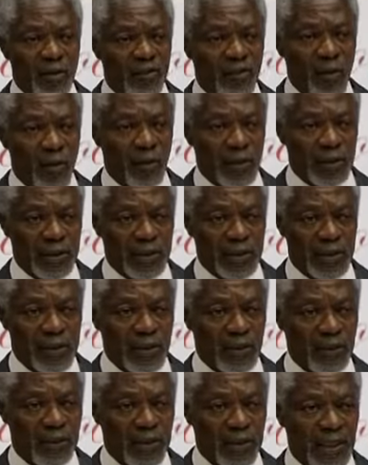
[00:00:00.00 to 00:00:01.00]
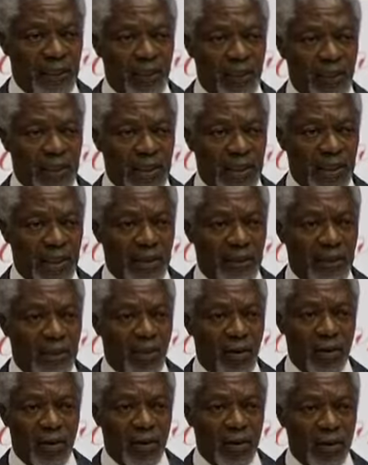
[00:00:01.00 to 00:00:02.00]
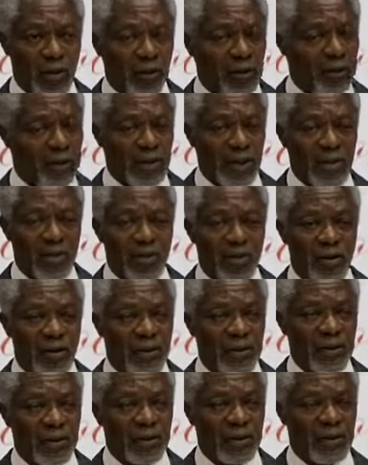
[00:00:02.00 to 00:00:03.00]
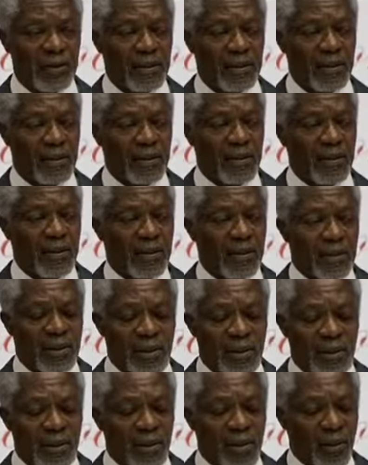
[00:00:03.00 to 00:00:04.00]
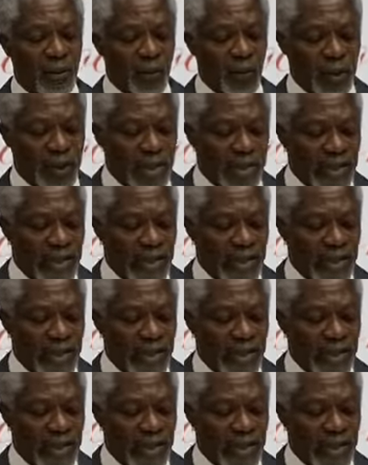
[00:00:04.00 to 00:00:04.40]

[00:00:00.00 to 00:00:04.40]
of water to be able to get more crop per drop. We